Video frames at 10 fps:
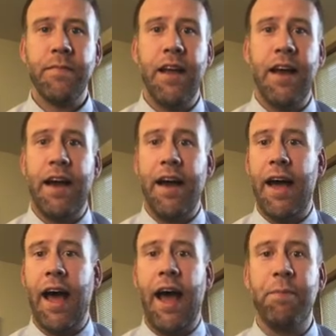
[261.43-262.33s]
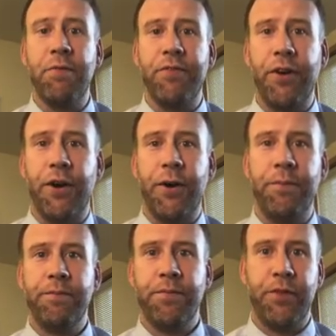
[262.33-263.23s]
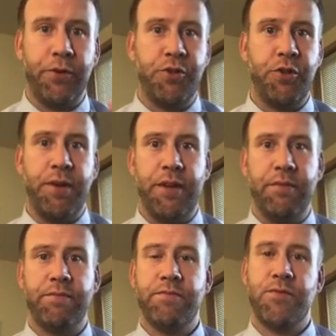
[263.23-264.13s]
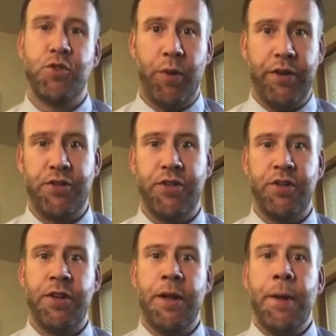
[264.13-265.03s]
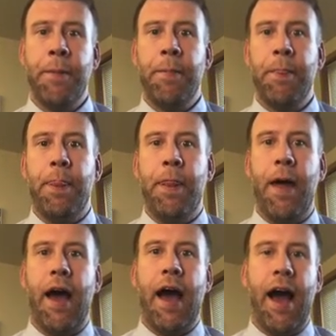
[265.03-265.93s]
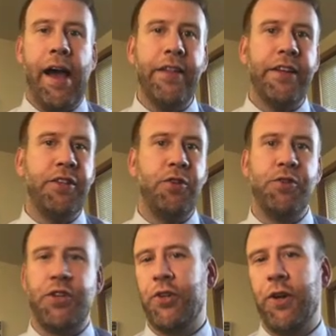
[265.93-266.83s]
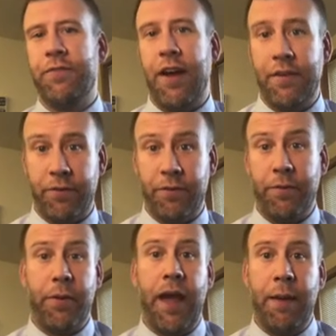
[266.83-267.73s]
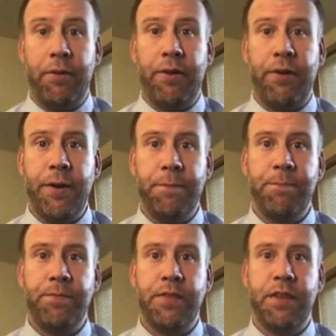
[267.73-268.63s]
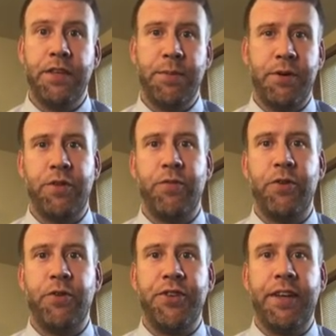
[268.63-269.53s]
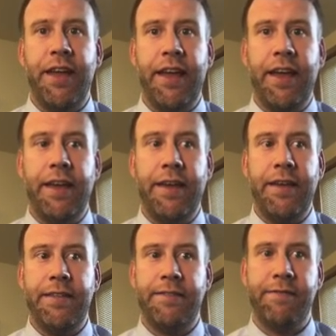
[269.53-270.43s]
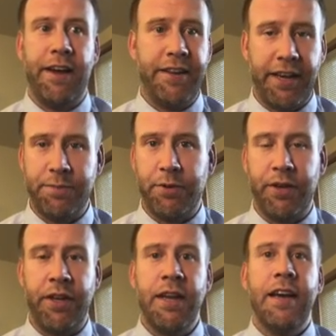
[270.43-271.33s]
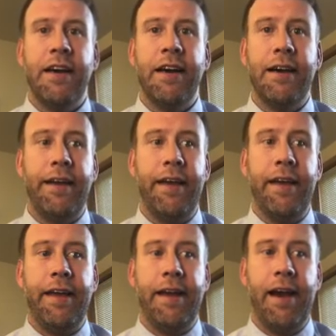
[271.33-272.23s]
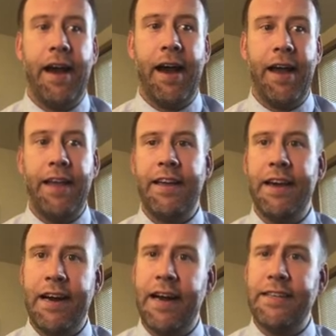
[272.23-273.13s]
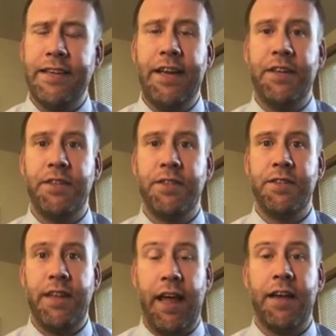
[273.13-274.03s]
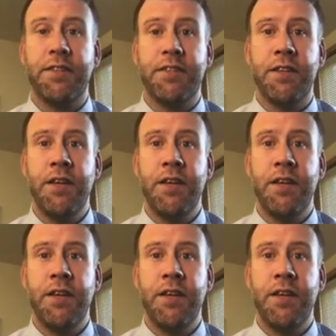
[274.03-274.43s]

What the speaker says: I prefer those to be switched. I like to use the clarify for vocabulary, especially if we're using a textbook, a high content text